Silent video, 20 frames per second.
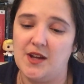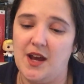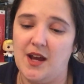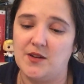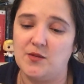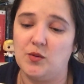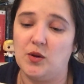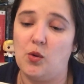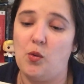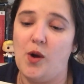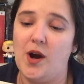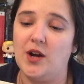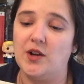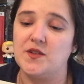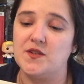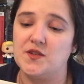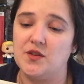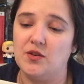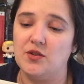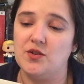Act
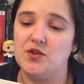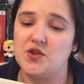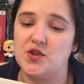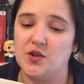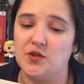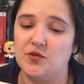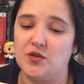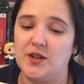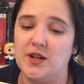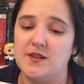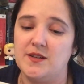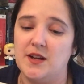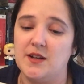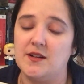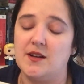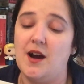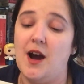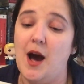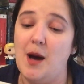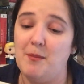require certain children
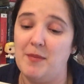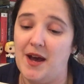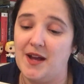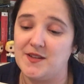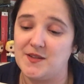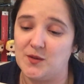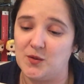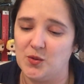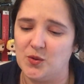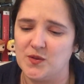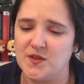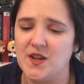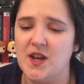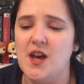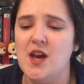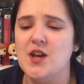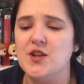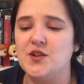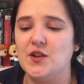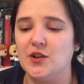attend combat schools
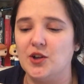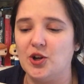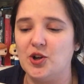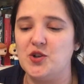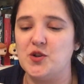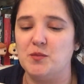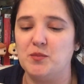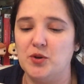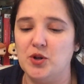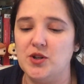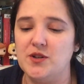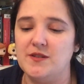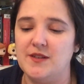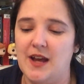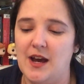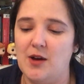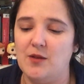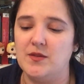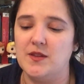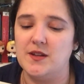to learn to put
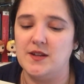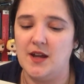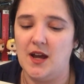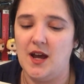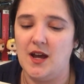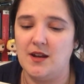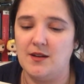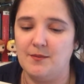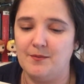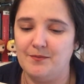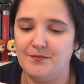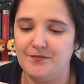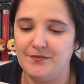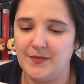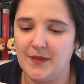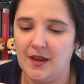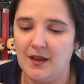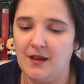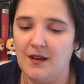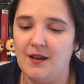down the dead.
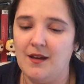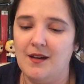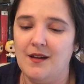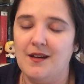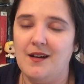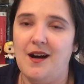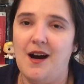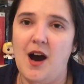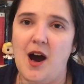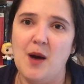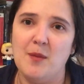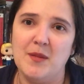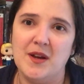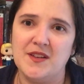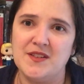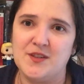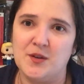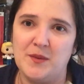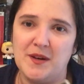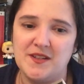
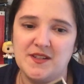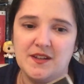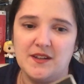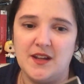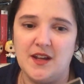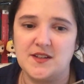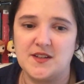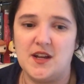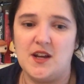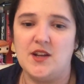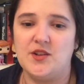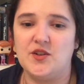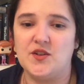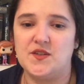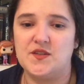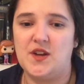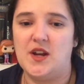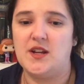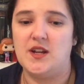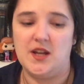And so basically, as I
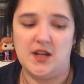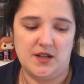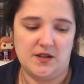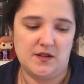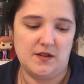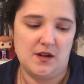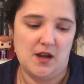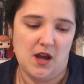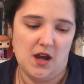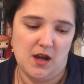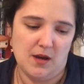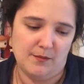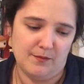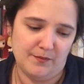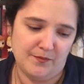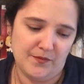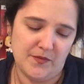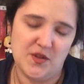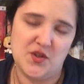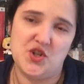understand it,
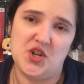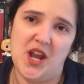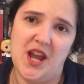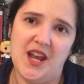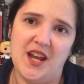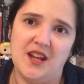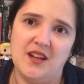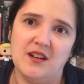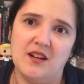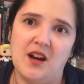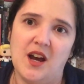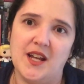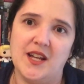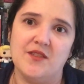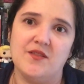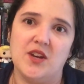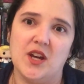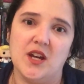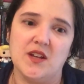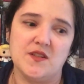Jane kind
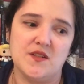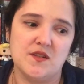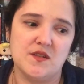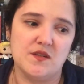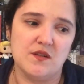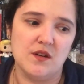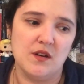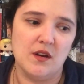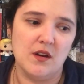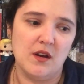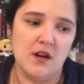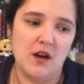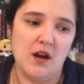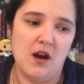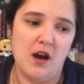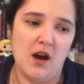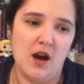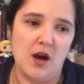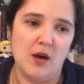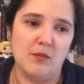of gets
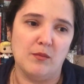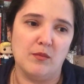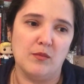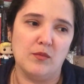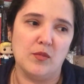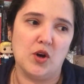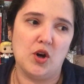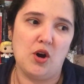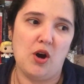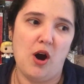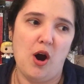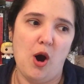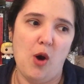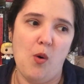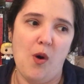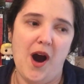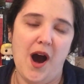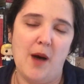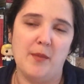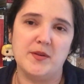
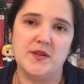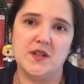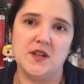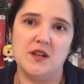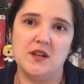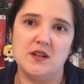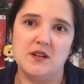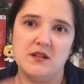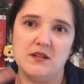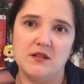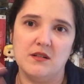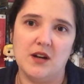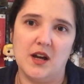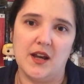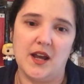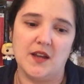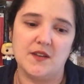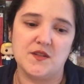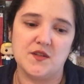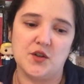co-opted
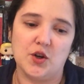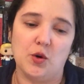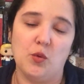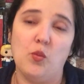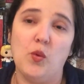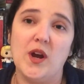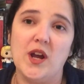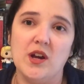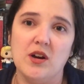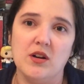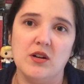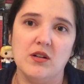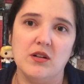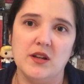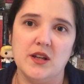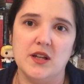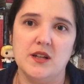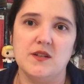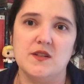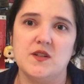against her
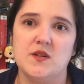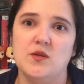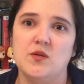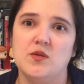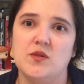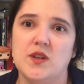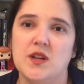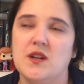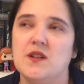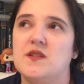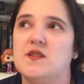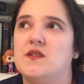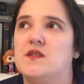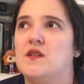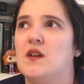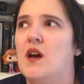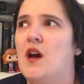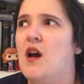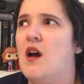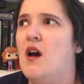will into this